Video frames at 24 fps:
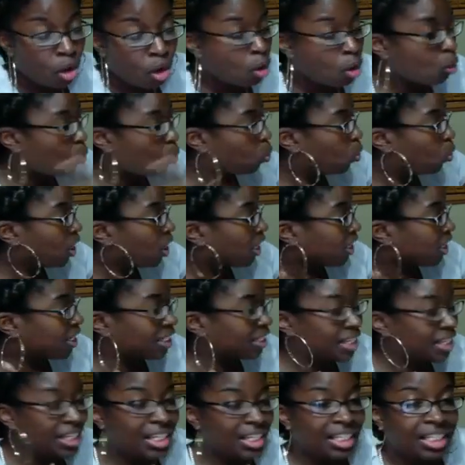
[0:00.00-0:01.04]
What is
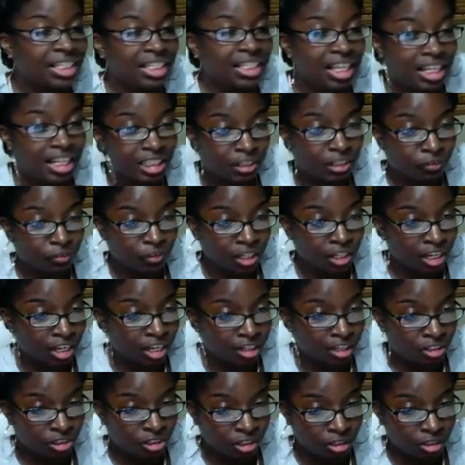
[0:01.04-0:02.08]
in this
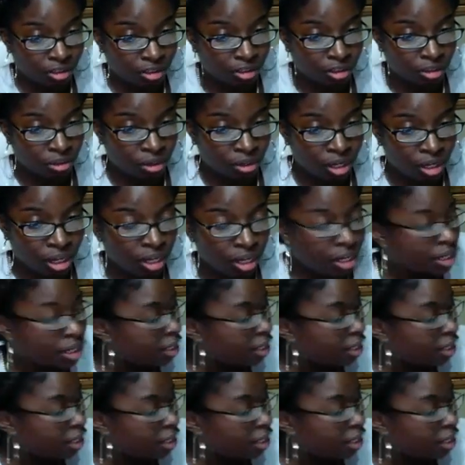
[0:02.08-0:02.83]
classification, okay?